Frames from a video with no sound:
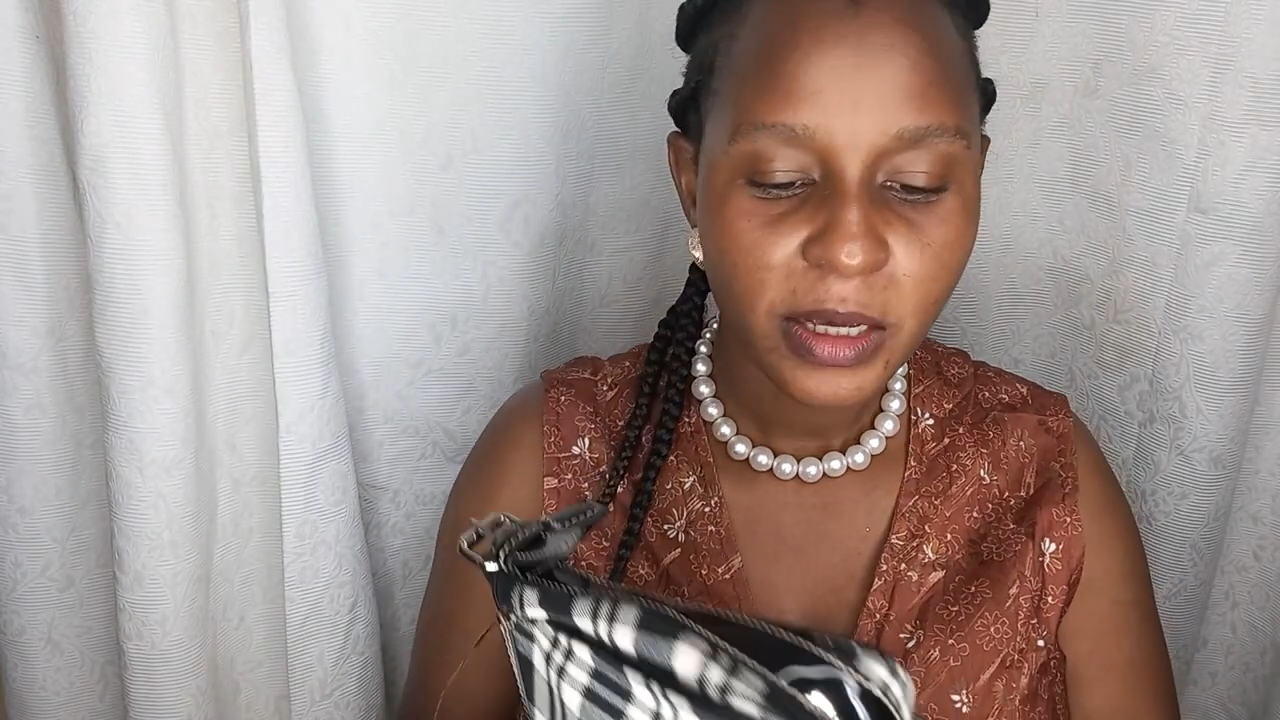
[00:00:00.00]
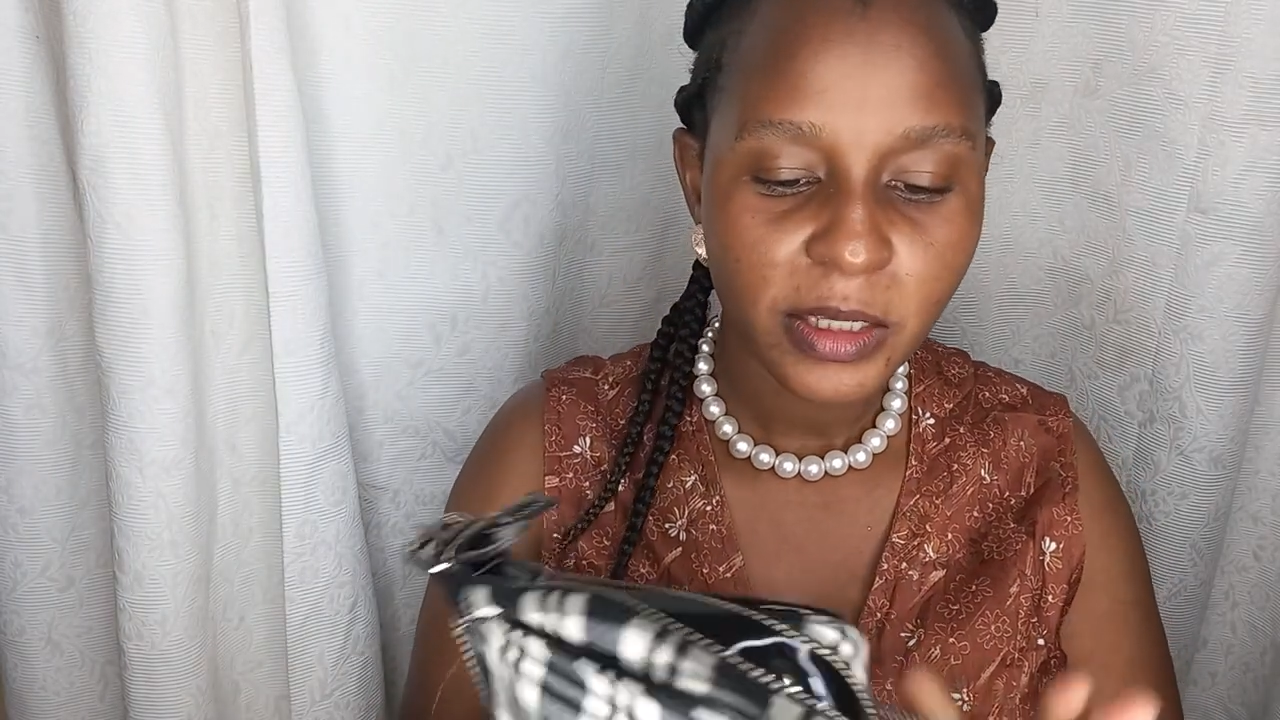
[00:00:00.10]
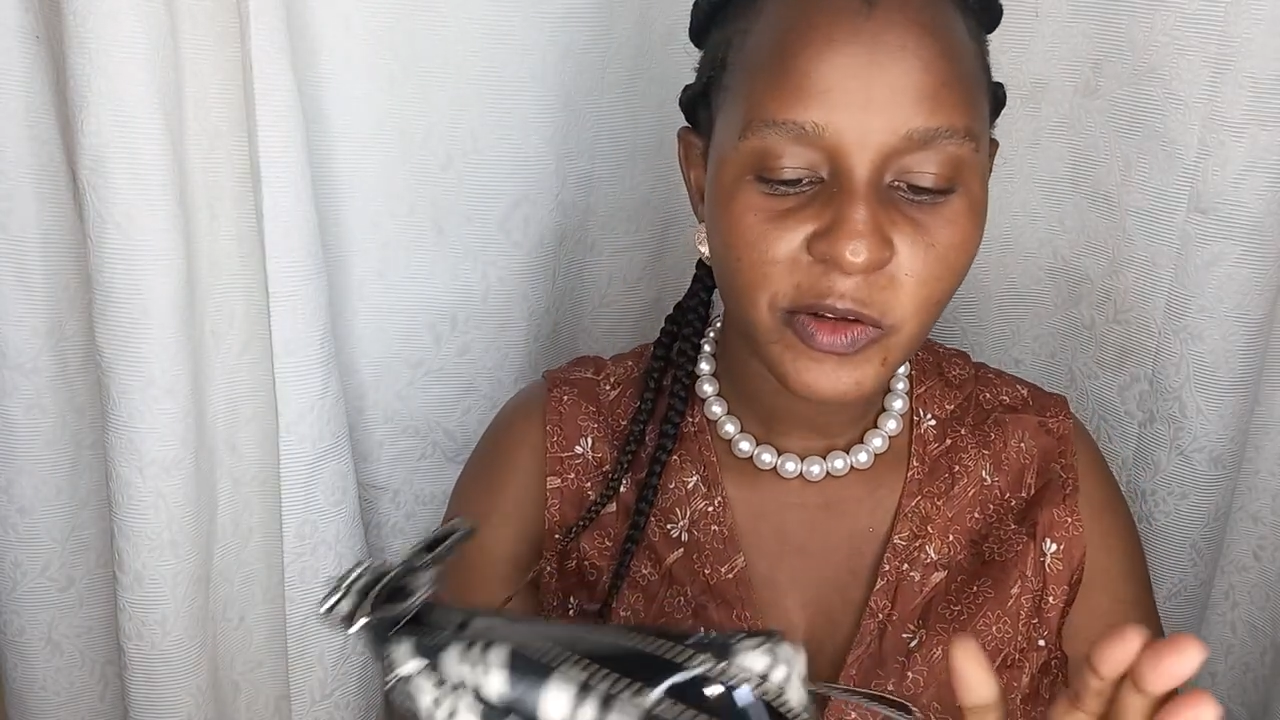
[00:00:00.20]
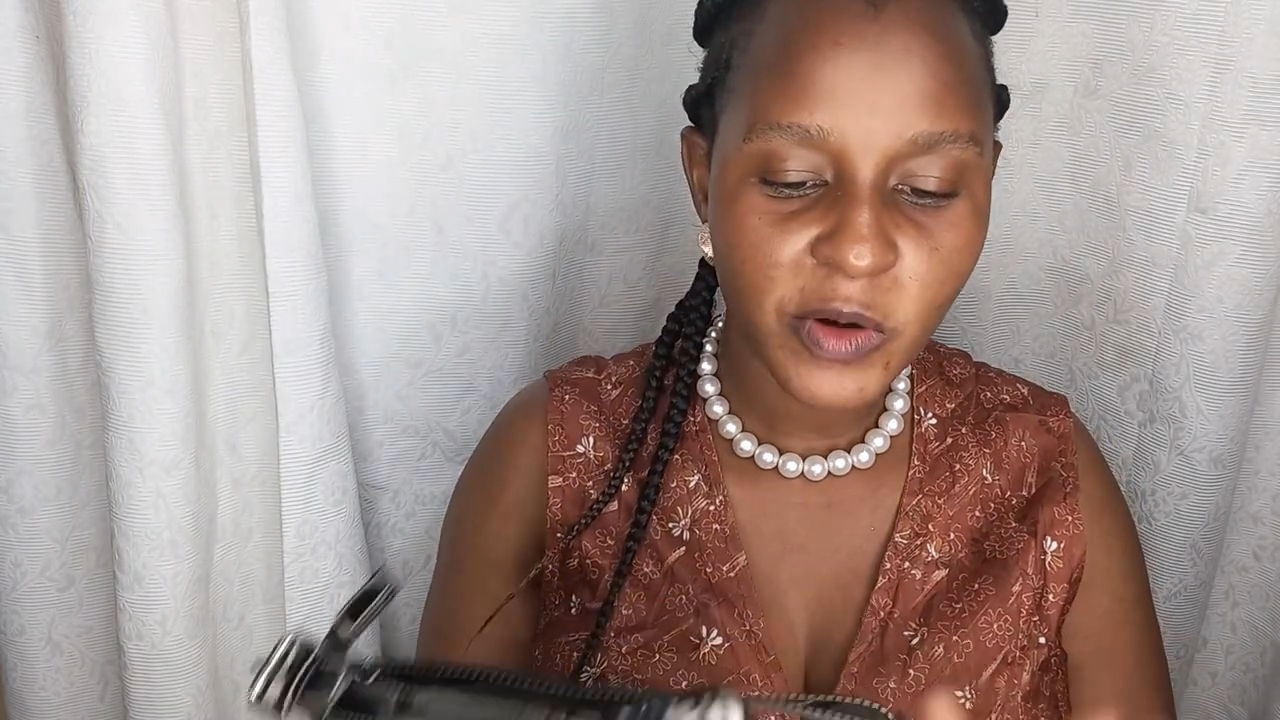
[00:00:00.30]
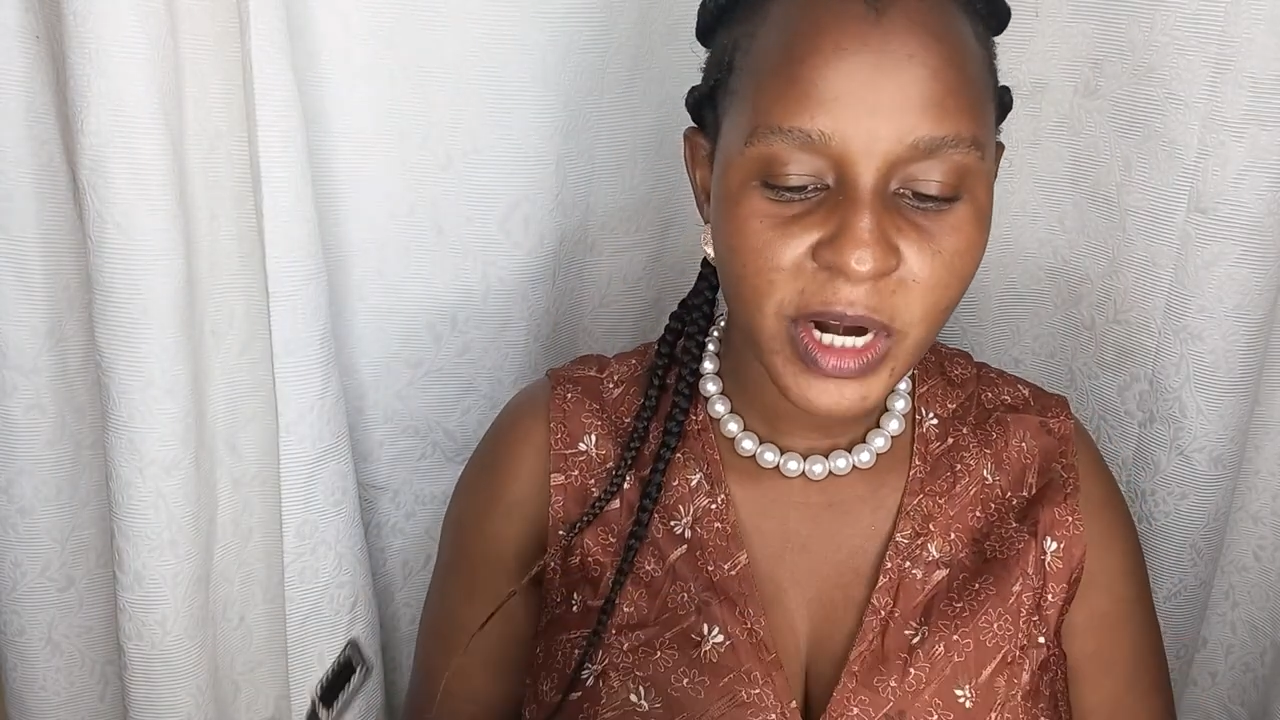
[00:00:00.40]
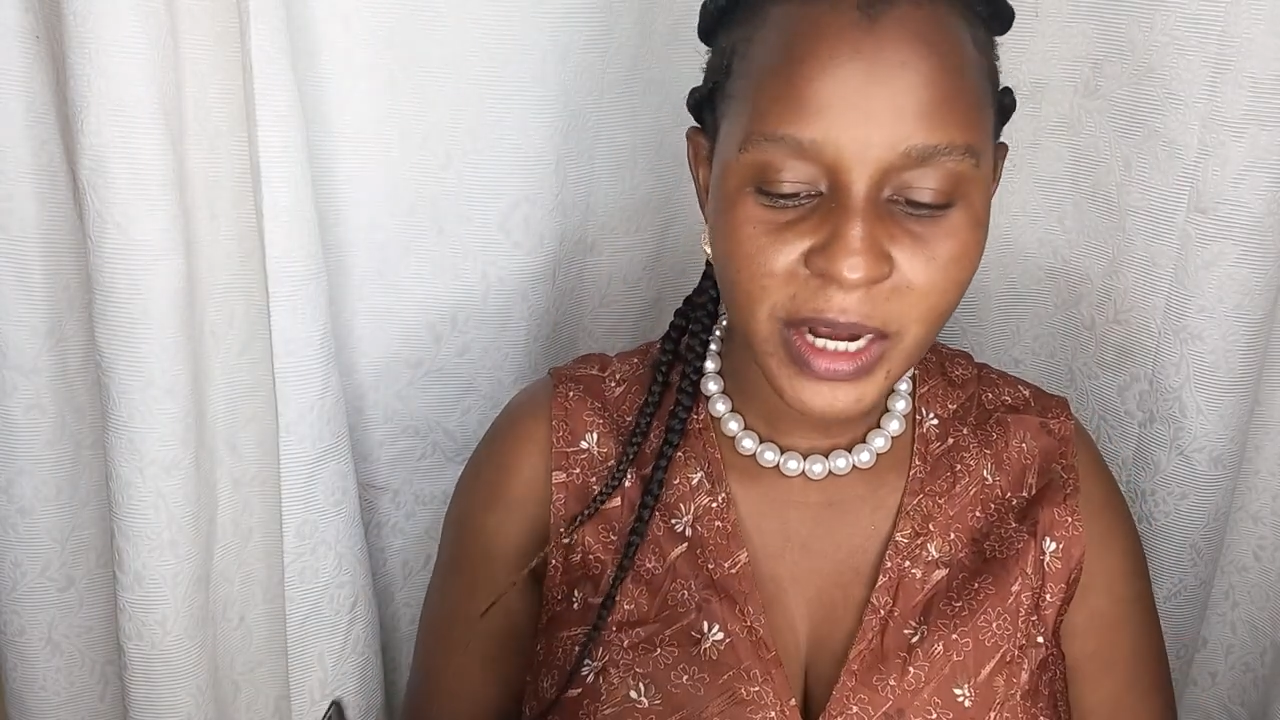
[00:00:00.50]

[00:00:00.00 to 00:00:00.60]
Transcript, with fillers: iko na